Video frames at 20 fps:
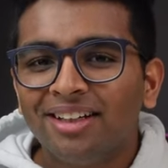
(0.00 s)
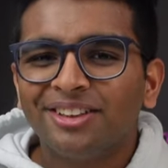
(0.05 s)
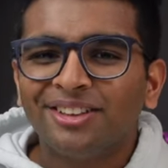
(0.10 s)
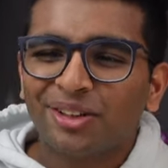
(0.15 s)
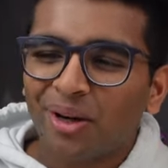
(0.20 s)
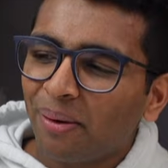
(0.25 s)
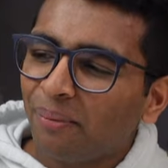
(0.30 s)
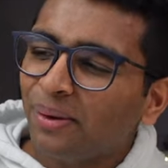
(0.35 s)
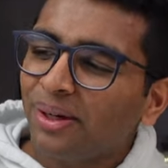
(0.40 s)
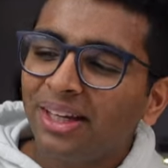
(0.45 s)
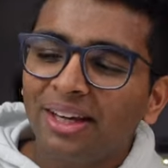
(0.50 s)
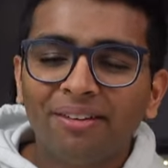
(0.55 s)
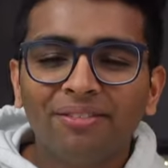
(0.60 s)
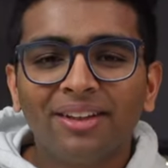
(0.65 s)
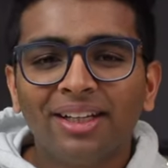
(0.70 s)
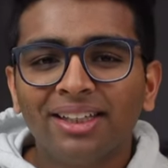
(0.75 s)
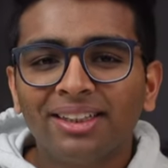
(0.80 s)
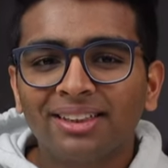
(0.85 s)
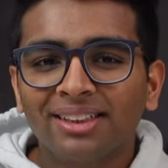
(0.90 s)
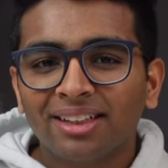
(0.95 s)
So I'm gonna
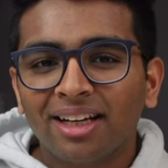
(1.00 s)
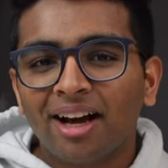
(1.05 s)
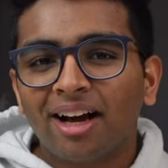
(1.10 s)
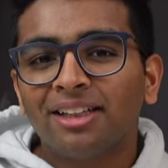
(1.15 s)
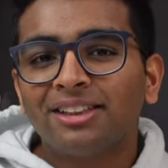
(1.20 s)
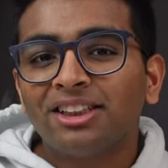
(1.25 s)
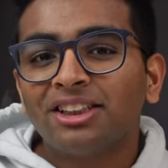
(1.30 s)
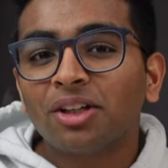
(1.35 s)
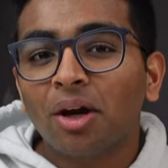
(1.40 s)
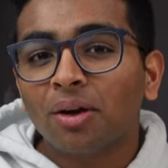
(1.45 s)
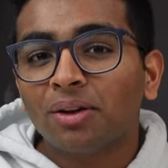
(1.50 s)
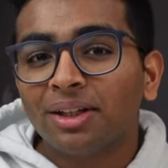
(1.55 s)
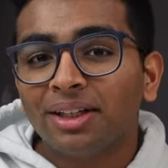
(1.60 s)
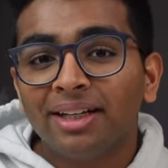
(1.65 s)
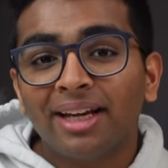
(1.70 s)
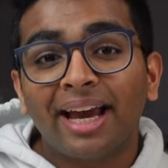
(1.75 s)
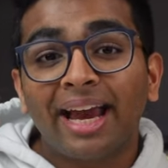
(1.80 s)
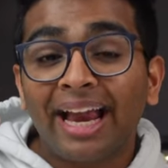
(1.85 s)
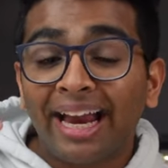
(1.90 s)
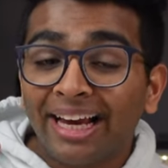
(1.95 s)
give this a
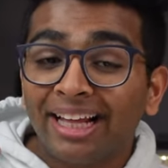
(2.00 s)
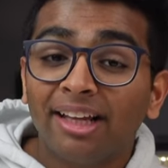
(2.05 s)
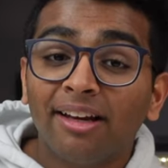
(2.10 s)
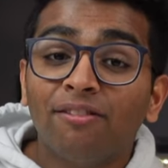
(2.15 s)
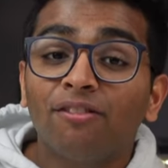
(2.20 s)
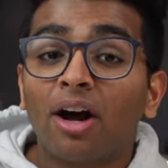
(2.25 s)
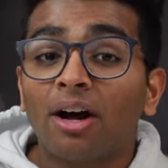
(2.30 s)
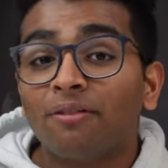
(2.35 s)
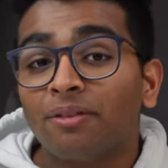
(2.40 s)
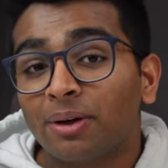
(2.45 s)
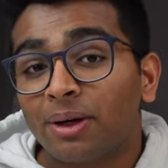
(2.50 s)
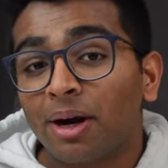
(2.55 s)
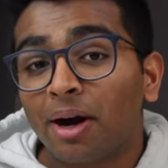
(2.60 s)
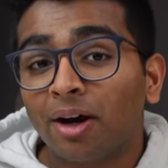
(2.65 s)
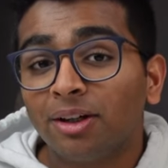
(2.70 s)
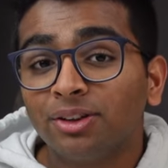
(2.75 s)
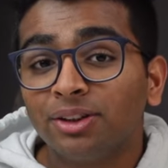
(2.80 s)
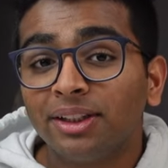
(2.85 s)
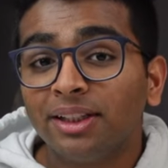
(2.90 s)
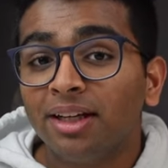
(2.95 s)
solid 85 out of
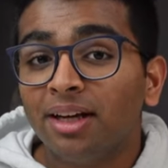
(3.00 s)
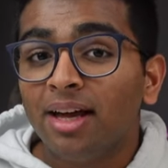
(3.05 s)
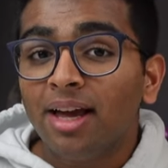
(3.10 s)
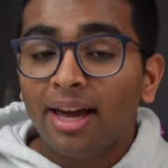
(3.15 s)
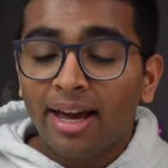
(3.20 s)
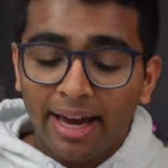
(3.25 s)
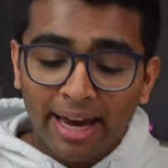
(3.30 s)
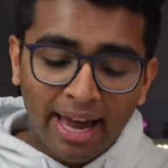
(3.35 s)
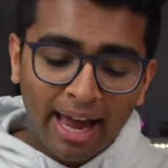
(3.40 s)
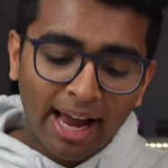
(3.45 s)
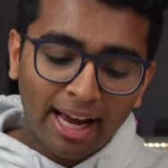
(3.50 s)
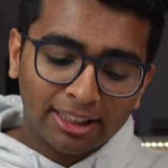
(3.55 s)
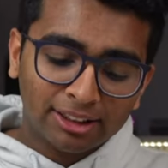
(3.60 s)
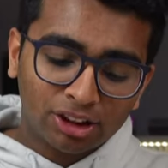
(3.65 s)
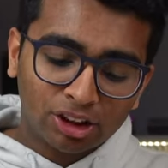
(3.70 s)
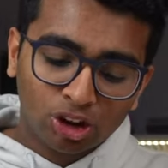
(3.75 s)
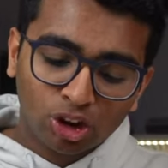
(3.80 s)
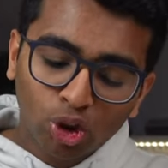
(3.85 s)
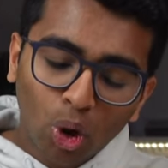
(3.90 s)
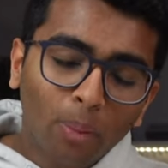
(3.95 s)
100. It has
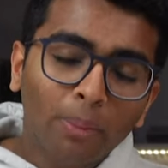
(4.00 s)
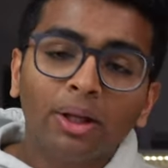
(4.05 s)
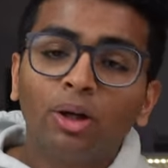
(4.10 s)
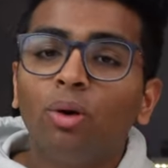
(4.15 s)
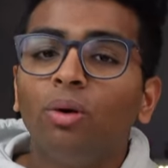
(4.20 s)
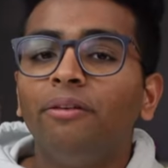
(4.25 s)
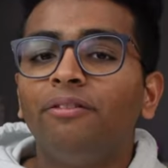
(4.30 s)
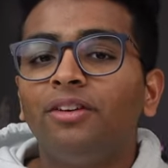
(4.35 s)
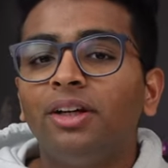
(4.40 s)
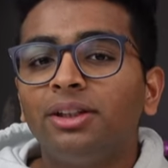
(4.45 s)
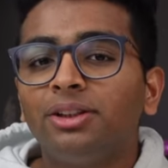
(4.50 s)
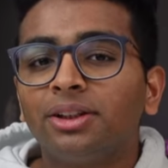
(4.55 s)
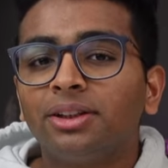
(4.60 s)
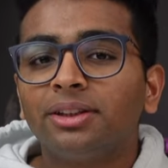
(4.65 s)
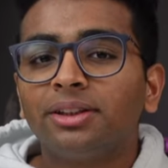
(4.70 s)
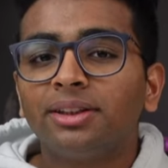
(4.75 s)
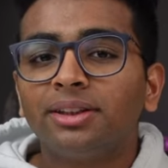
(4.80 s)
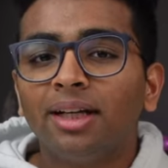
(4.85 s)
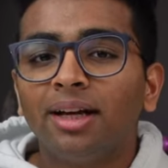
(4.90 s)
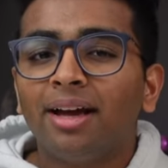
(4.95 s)
so many cool
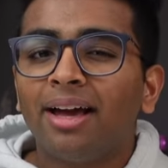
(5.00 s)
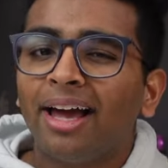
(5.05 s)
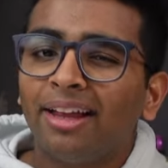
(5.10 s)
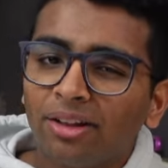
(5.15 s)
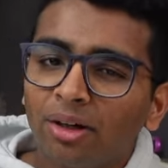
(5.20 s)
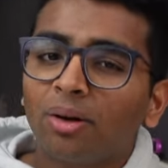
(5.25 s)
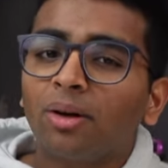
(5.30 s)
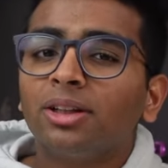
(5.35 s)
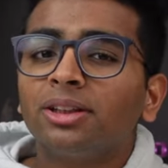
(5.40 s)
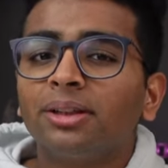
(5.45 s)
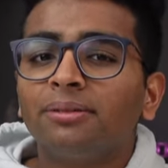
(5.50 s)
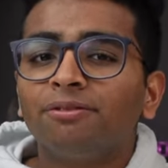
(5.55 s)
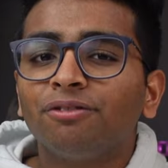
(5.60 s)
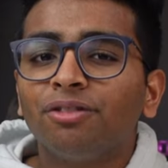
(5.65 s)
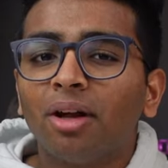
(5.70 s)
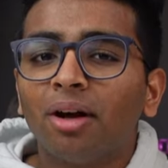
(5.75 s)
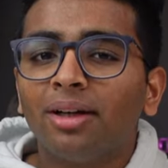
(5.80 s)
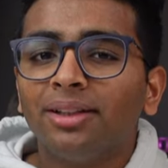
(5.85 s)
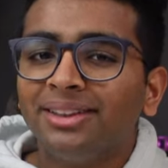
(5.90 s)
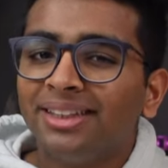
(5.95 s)
features and there are some
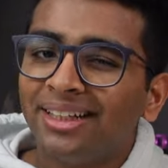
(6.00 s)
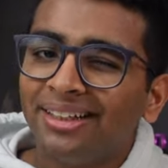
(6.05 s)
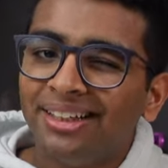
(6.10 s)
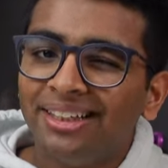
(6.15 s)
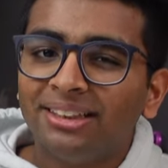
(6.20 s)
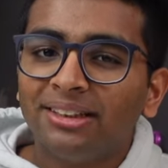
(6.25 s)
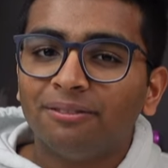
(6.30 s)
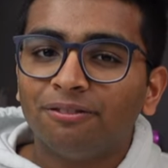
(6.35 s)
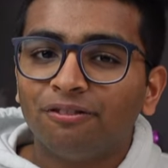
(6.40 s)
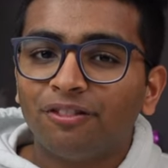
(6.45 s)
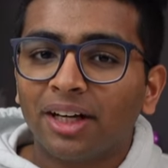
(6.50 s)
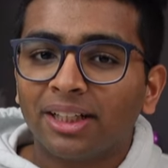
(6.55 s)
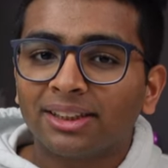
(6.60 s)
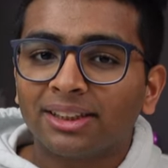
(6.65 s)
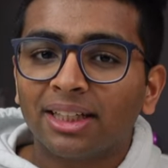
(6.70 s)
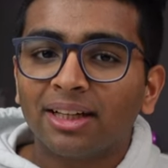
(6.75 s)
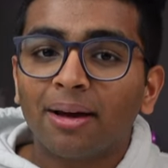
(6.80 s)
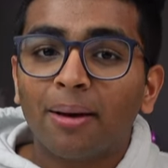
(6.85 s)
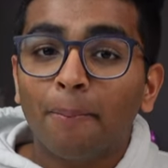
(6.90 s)
flaws that need some fixing,